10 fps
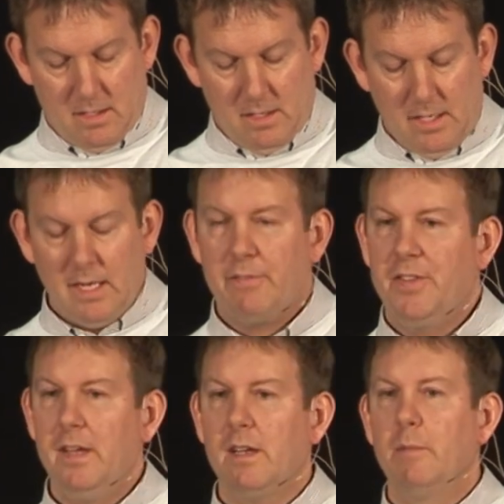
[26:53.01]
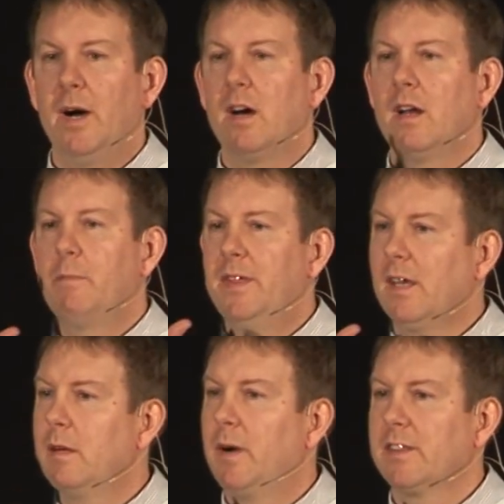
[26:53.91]
And I'm thinking
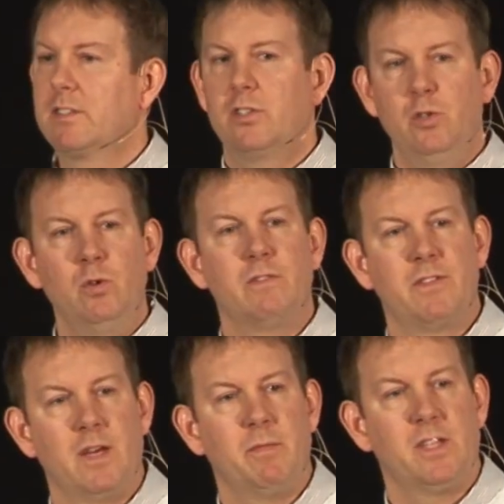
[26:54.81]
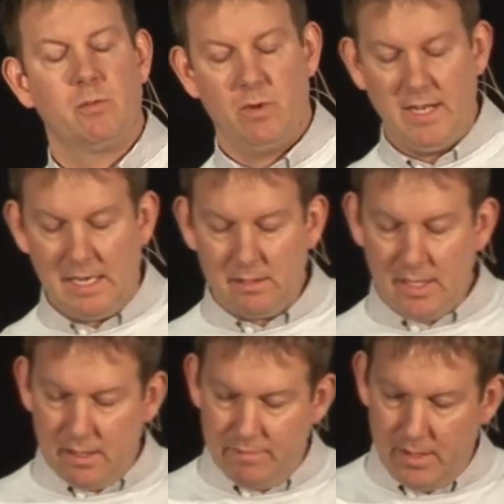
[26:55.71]
about the two of them and the reality
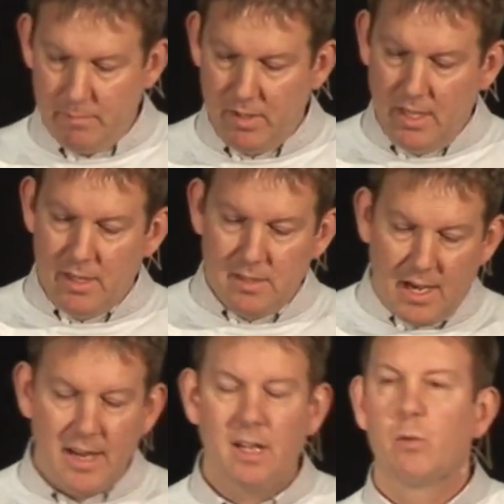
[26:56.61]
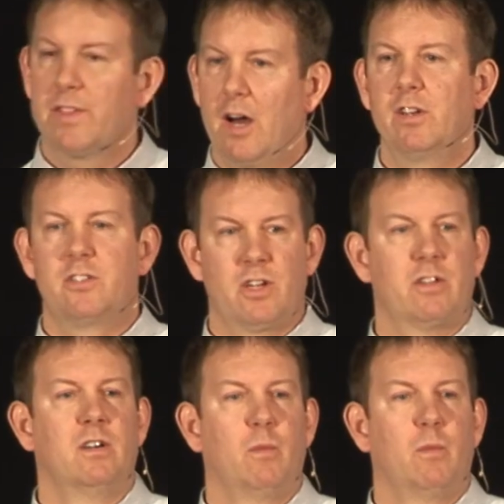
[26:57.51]
of them dying without each other.